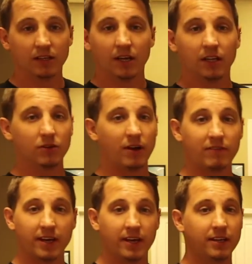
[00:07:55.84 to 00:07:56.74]
a little out
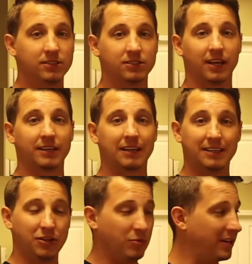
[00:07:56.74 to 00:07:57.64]
of hand, it's like,
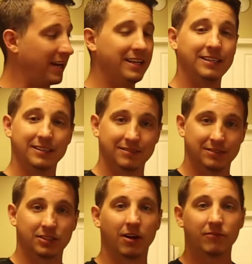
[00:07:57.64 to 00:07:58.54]
you know what, I need to
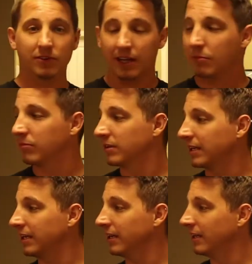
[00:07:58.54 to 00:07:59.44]
comfort that
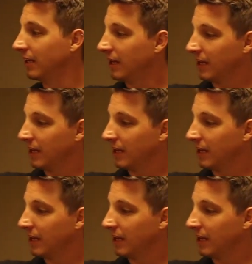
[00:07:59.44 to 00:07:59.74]
kid,